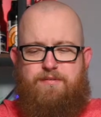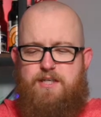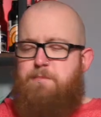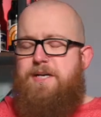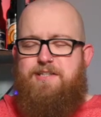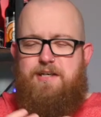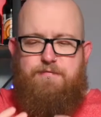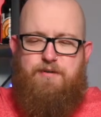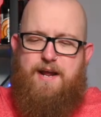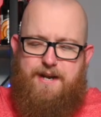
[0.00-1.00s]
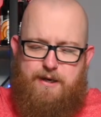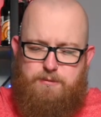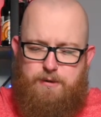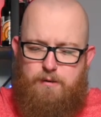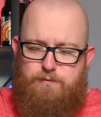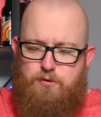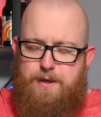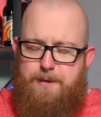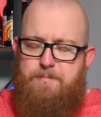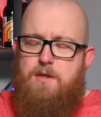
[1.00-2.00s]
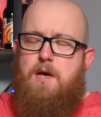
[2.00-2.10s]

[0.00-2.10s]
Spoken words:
It's basically flat now. It's been out for a bit.